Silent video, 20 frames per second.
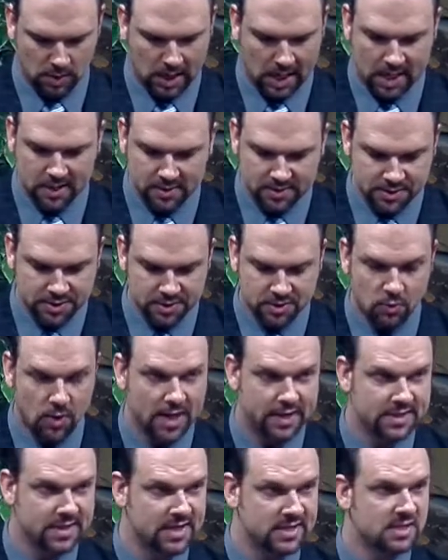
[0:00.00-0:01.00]
hey, this is
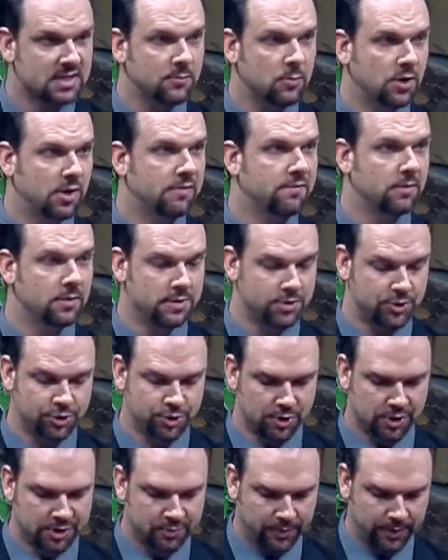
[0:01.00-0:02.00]
quite a testimony for this
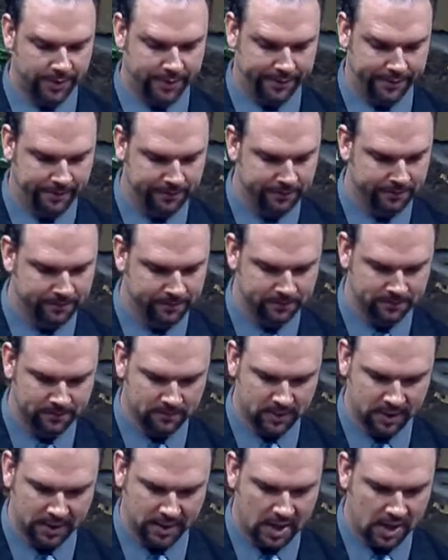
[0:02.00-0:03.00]
church, brethren.
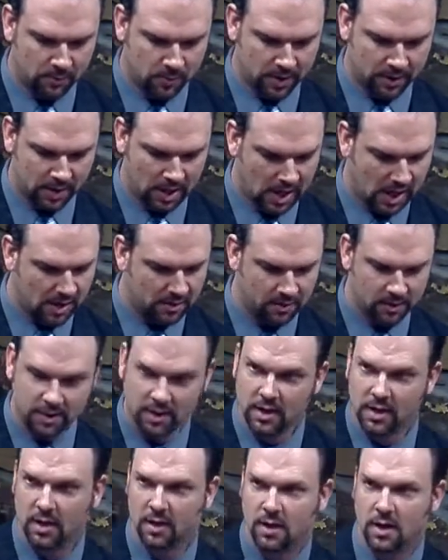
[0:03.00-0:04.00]
And I want to I,
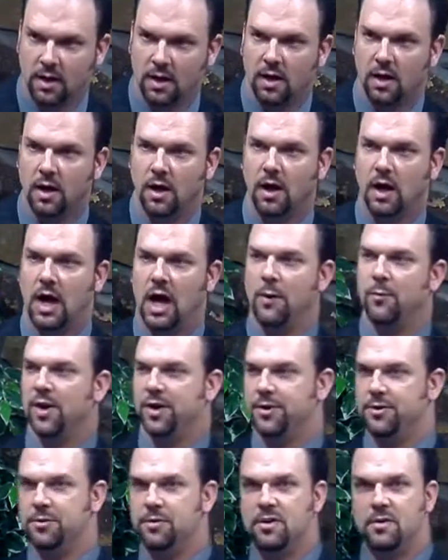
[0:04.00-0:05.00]
I
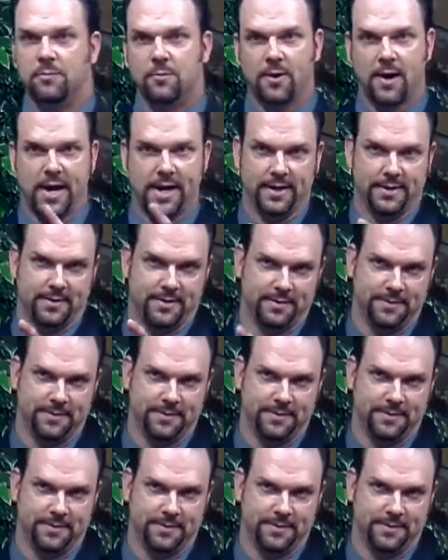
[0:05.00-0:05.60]
want to do them right.